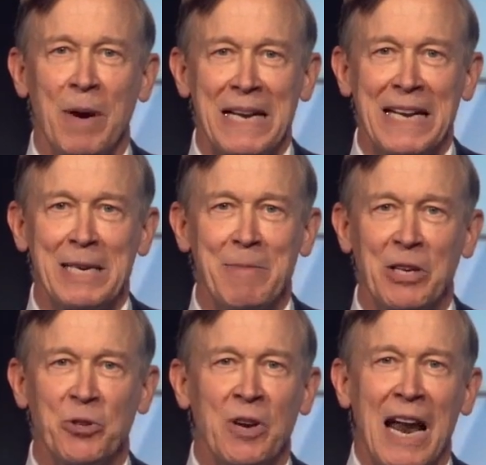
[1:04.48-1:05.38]
by any
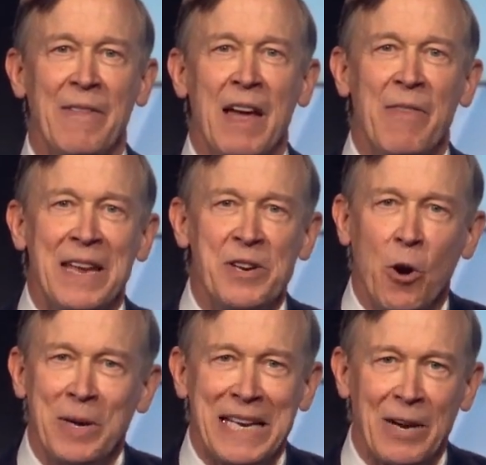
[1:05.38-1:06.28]
measure, and they
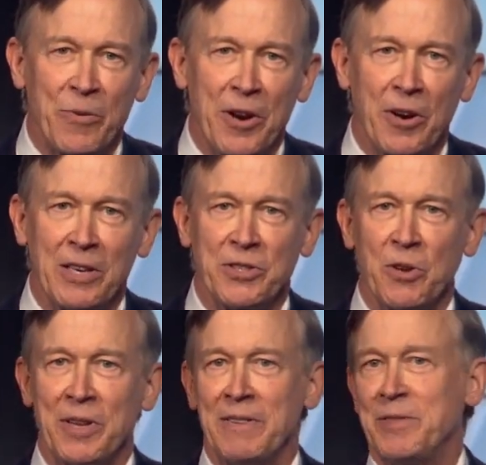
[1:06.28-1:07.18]
know he can't run on it,
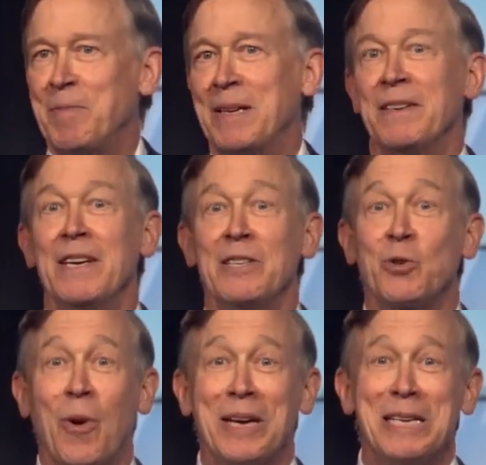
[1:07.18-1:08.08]
so they've spent
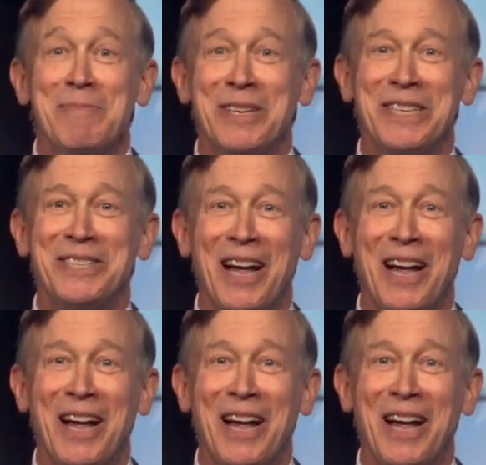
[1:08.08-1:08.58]
$20 million